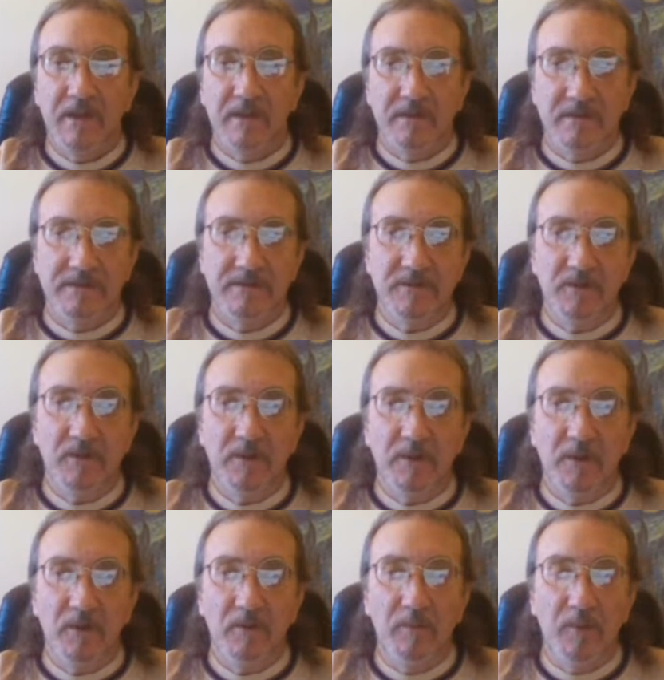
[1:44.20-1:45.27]
The student
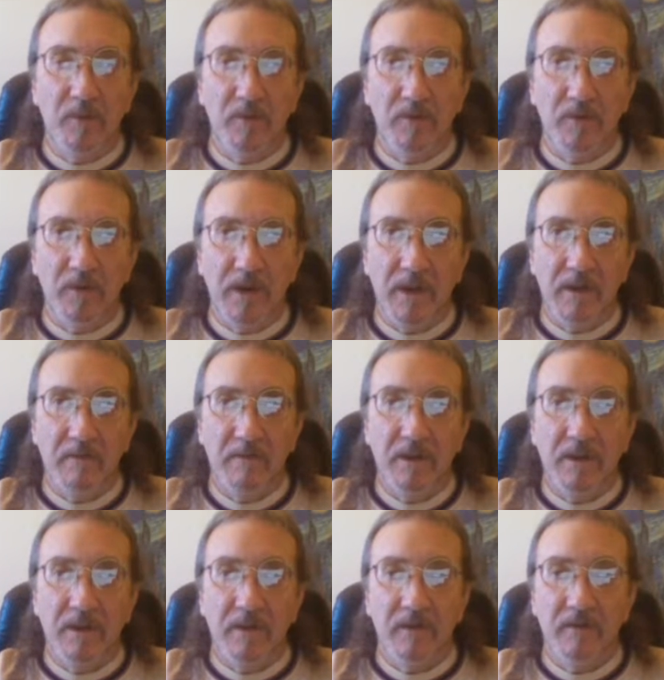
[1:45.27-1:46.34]
loan program
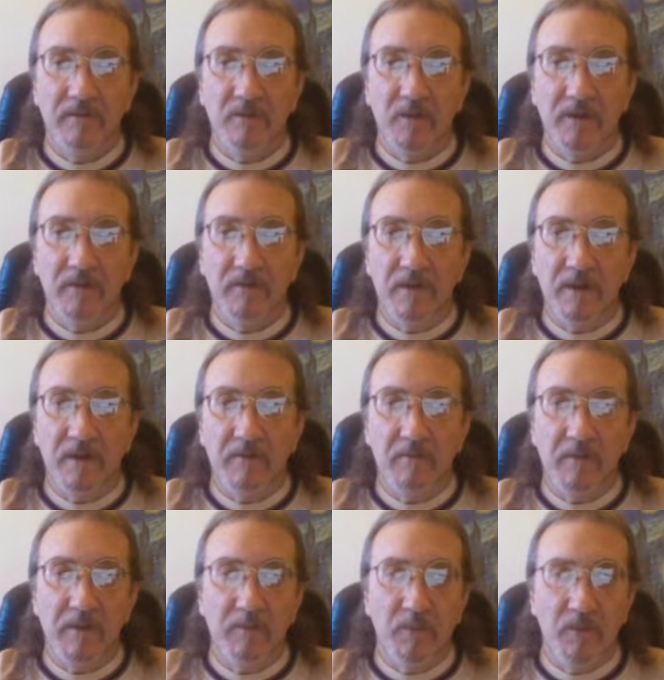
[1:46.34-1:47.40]
is one of the
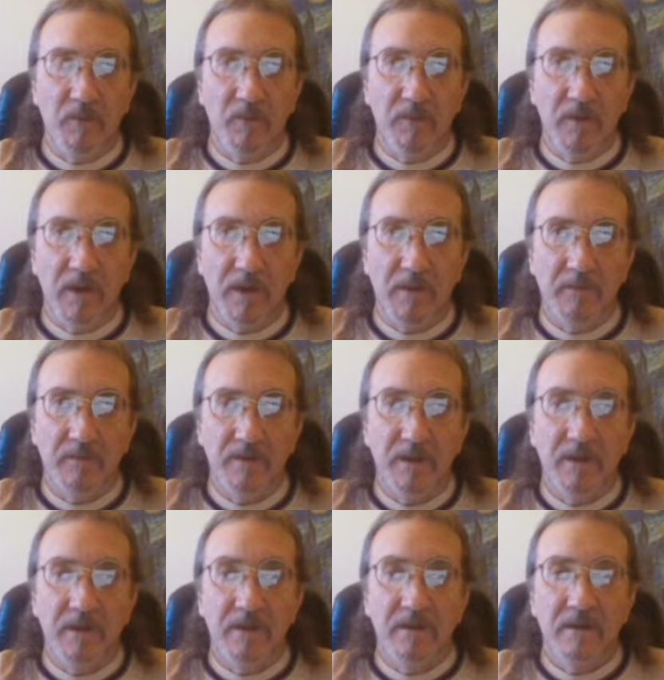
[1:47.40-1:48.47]
government programs
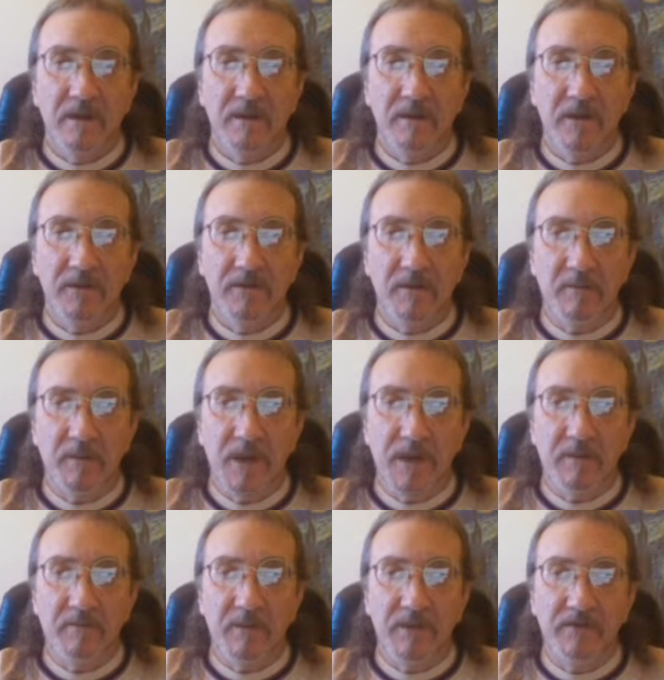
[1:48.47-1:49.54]
that doesn't pay
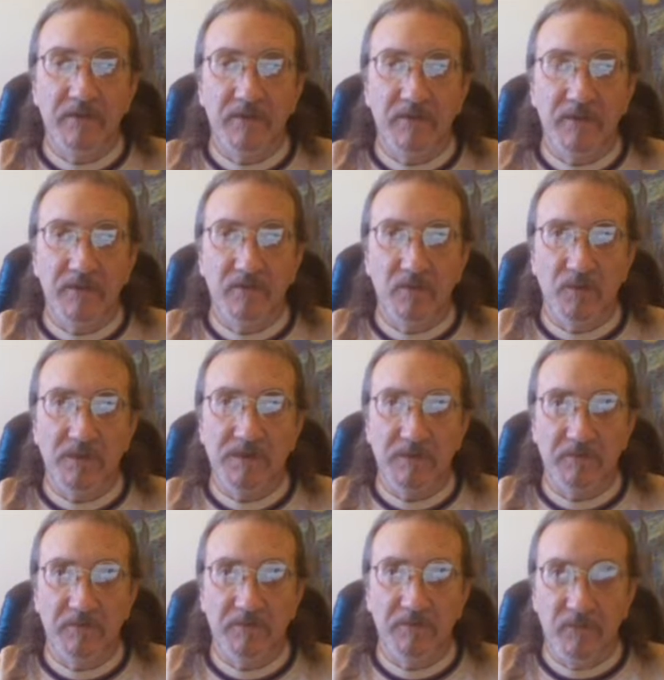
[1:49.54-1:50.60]
business
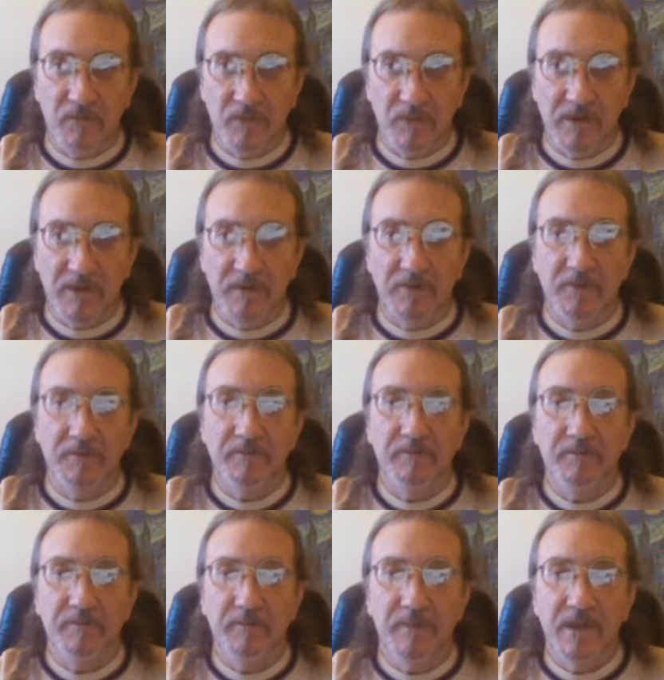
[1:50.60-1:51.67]
extortion for you,
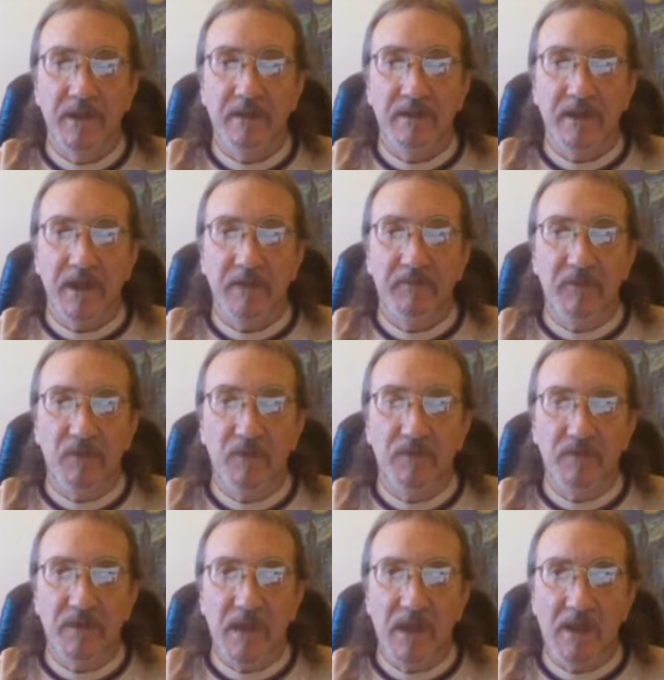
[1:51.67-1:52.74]
like food
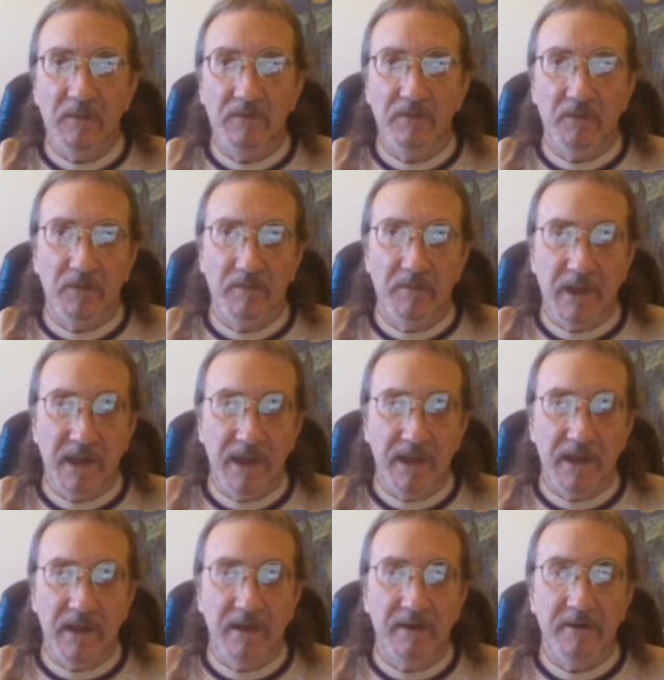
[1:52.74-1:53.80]
stamps or
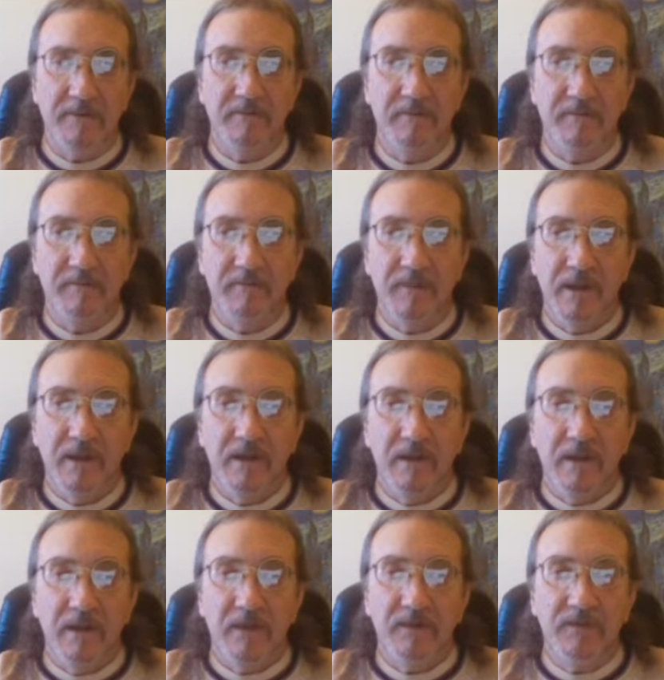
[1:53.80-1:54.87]
Medicare.
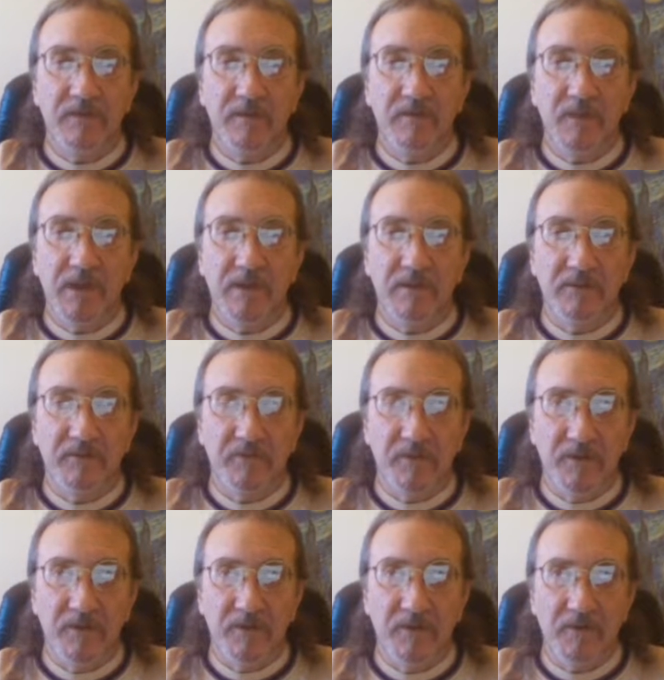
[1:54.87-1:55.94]
It simply
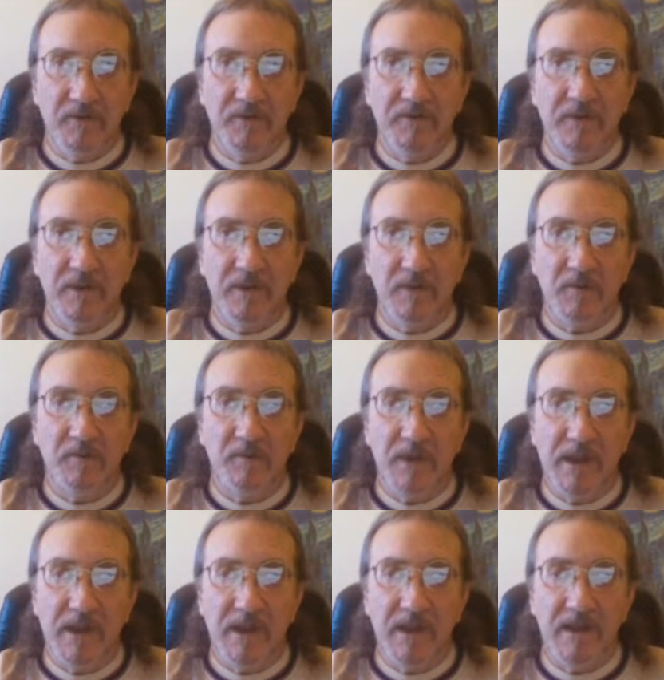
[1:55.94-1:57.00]
defers you
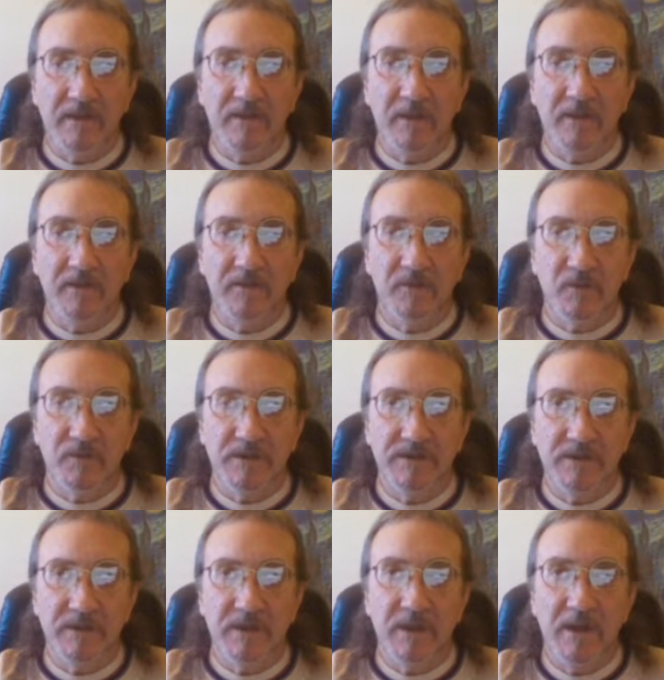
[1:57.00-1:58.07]
paying the
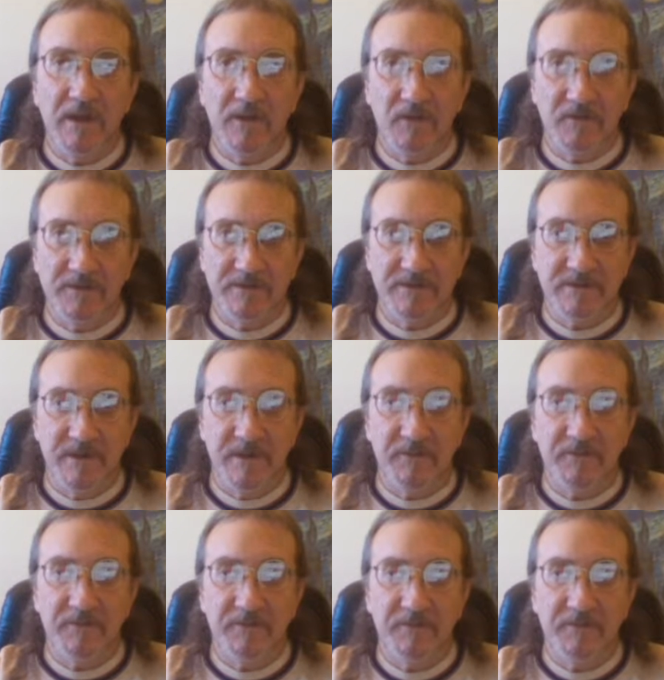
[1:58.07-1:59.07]
extortion yourself